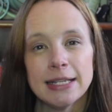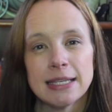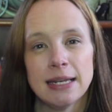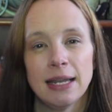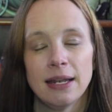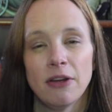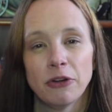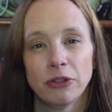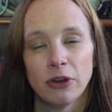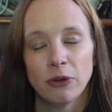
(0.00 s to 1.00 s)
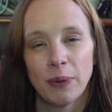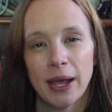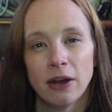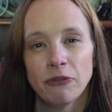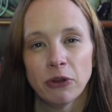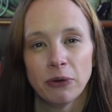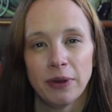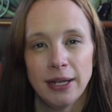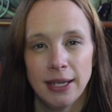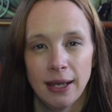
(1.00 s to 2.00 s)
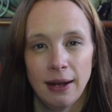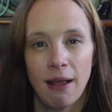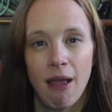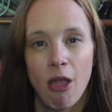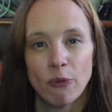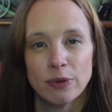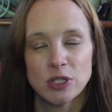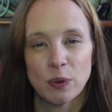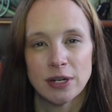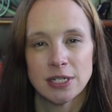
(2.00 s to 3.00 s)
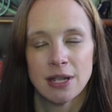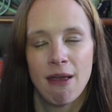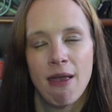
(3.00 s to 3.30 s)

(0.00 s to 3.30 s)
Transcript: It's at the Grand Floridian Resort,